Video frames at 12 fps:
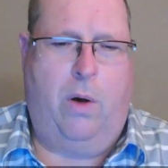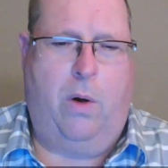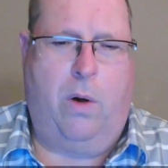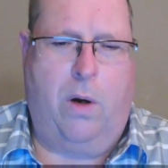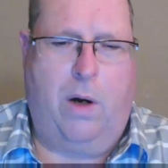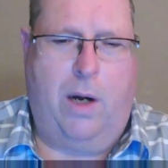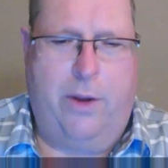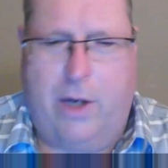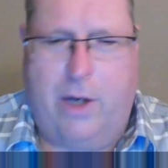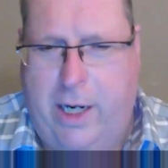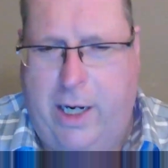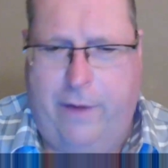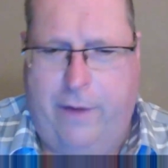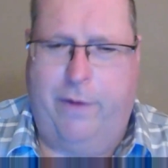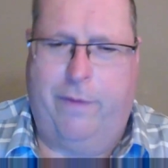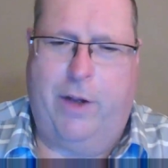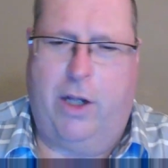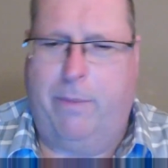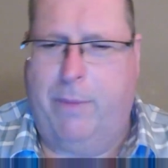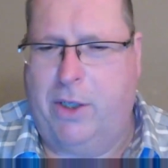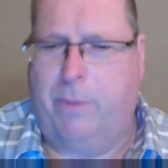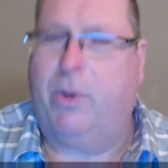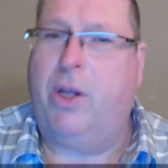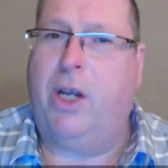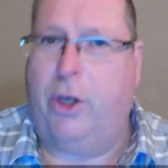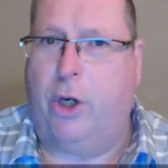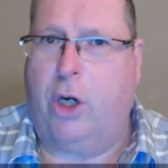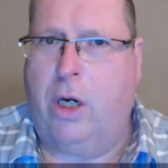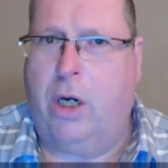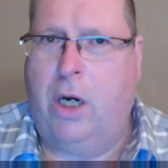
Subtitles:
or other kind of development to plunder,